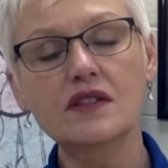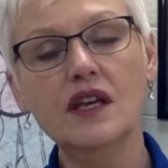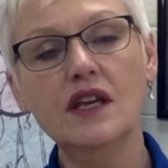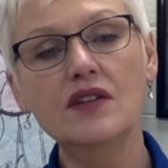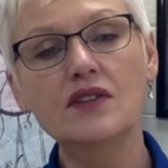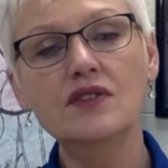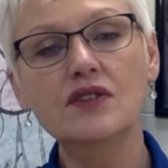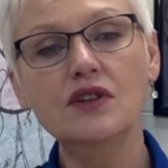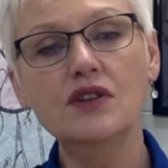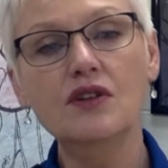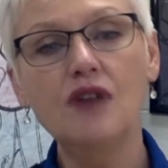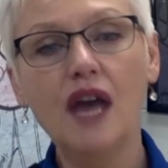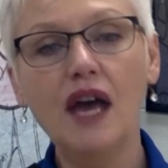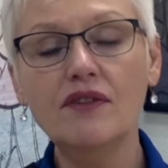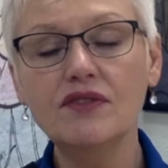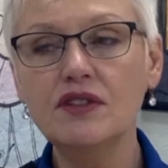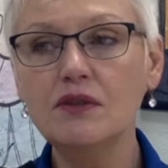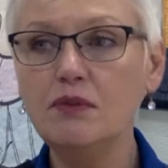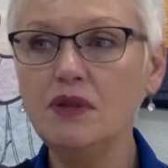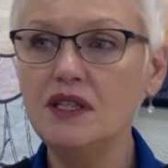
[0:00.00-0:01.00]
and so you have
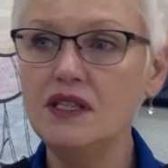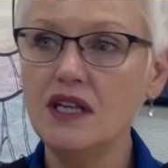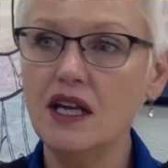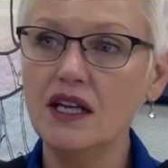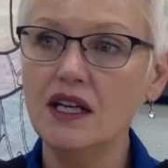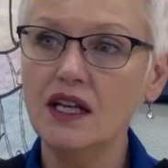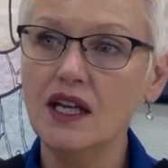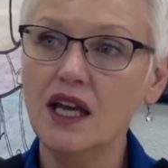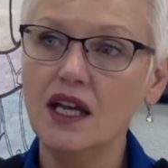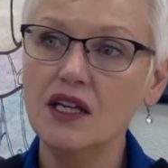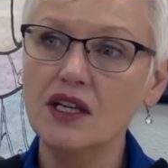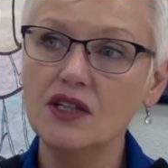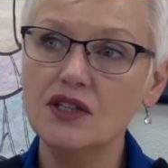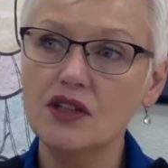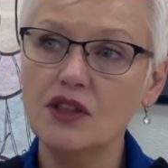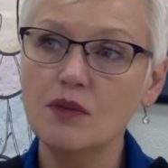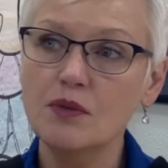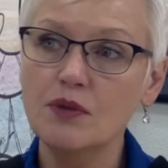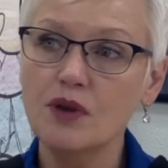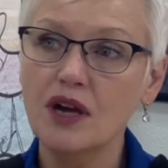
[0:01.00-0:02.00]
to be dedicated to
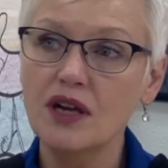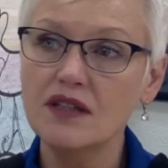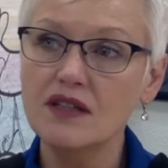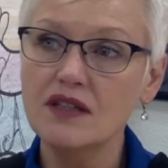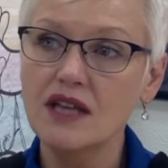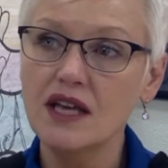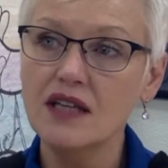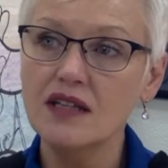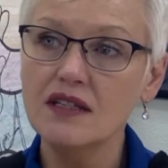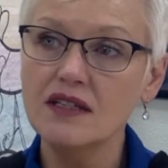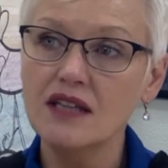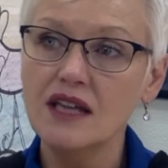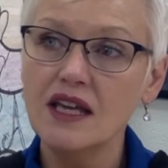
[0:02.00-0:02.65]
the process.